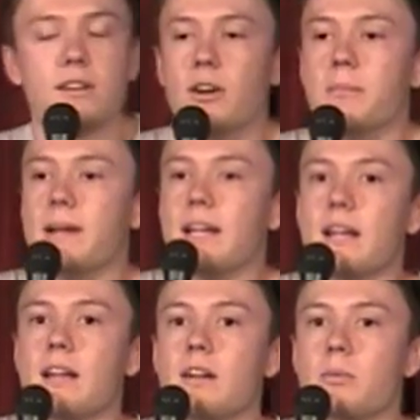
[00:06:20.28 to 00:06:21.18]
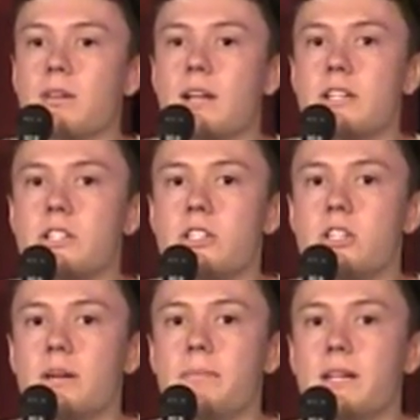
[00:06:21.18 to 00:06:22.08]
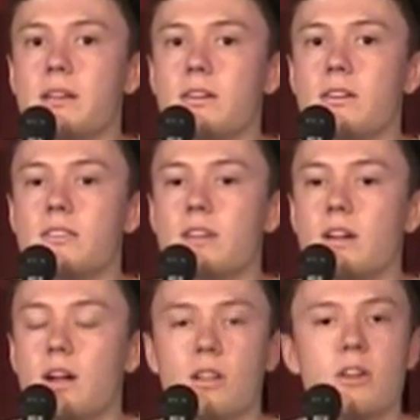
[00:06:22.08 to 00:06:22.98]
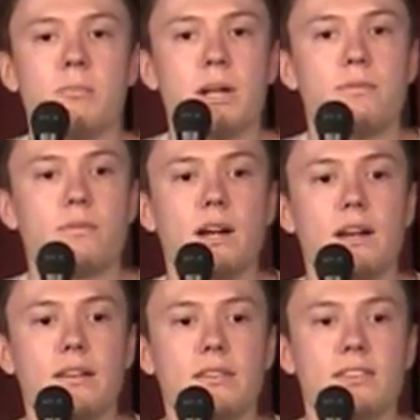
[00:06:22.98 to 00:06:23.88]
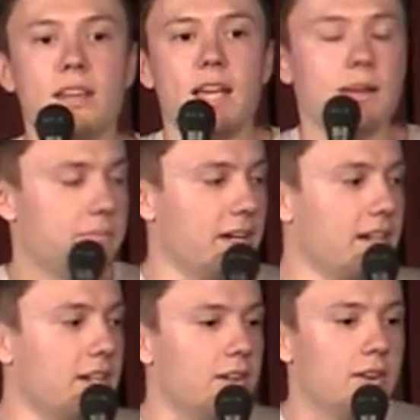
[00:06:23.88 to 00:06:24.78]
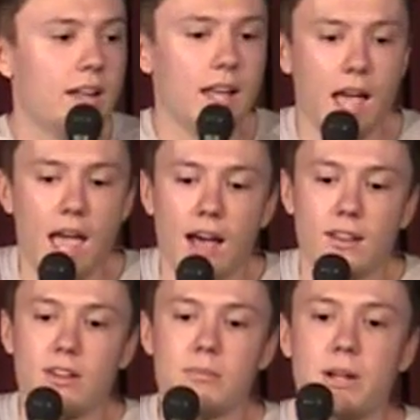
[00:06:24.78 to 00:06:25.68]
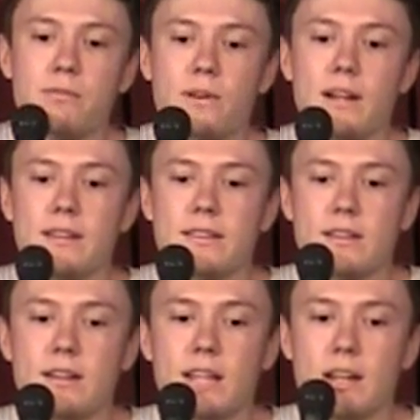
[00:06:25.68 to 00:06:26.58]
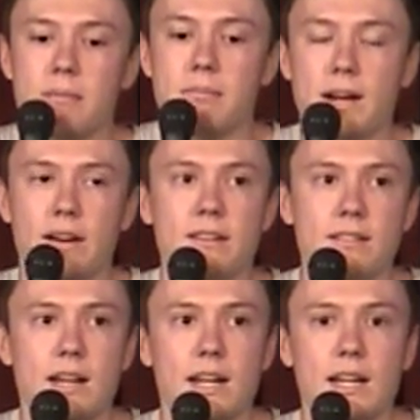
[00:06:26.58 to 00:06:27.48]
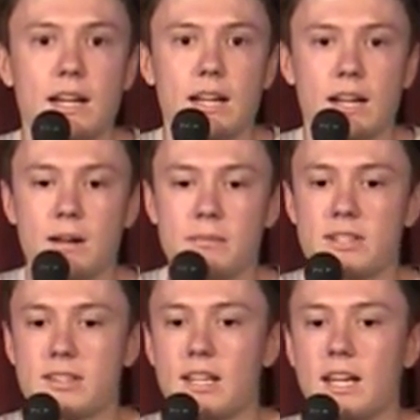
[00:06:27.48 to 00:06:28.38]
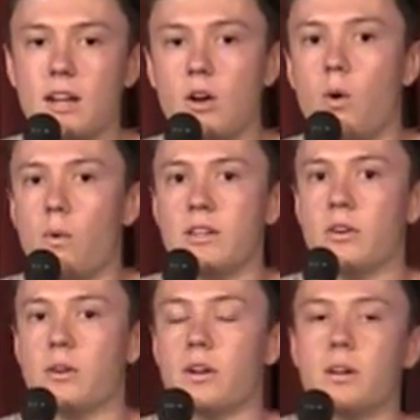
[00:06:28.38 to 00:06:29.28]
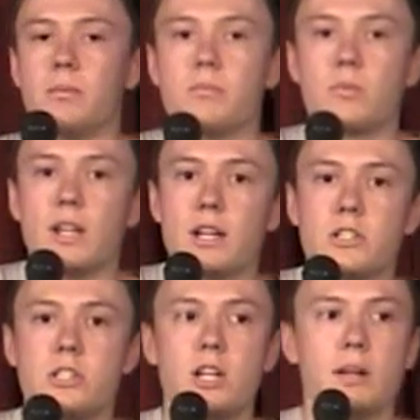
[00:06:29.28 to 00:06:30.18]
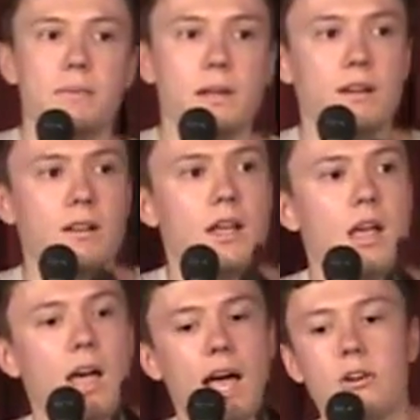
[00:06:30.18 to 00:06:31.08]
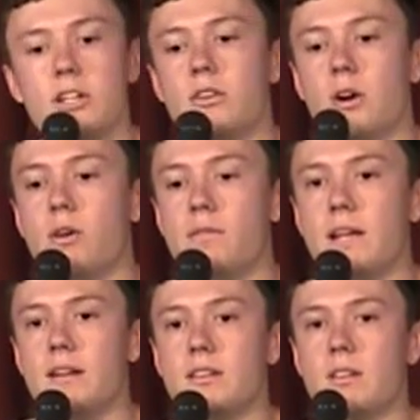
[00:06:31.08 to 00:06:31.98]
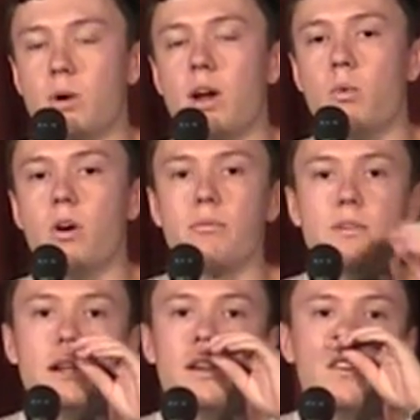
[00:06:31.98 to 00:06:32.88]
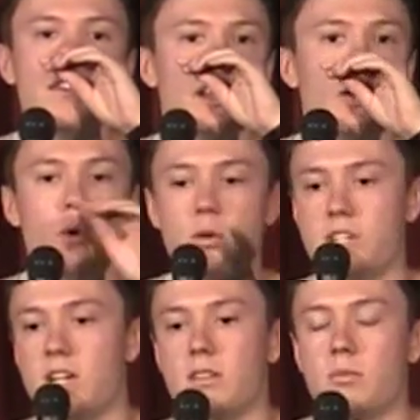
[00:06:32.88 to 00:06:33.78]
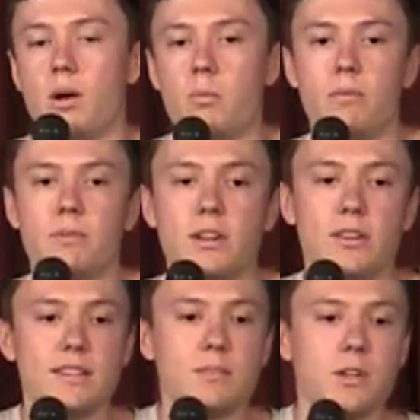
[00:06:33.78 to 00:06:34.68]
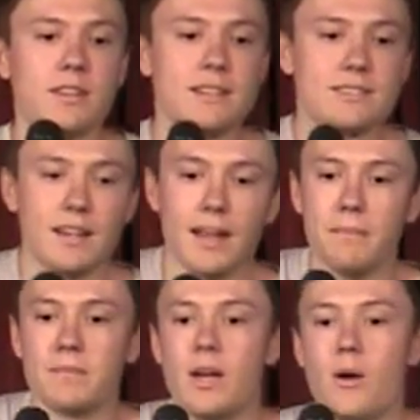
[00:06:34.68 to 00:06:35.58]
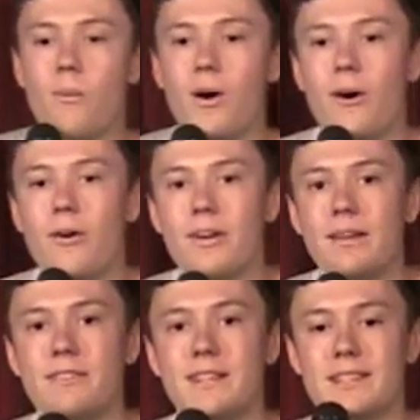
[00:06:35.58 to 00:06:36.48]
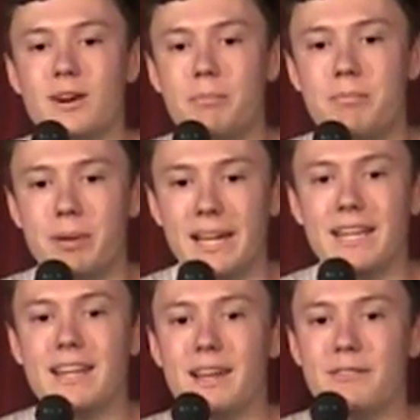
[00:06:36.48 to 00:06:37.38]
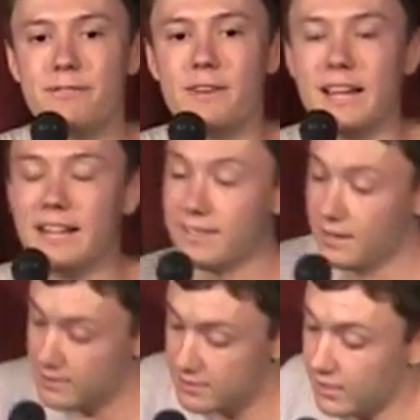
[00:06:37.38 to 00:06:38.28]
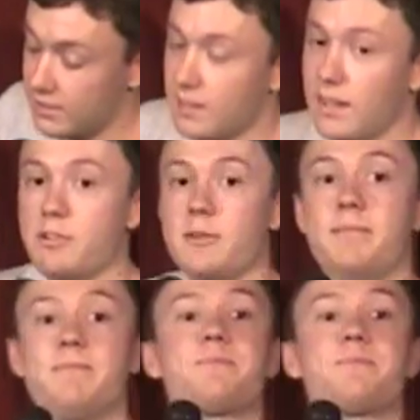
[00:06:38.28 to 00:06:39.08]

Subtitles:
though, being in a relationship because a lot of my friends, thank you, a lot of my friends are getting married and dating, and I'm just thinking, oh, when you're in a relationship, then how do you know if he's the right one for you, or if she's the right one for you? And this is what they say. Well, if he's got big feet, size 11,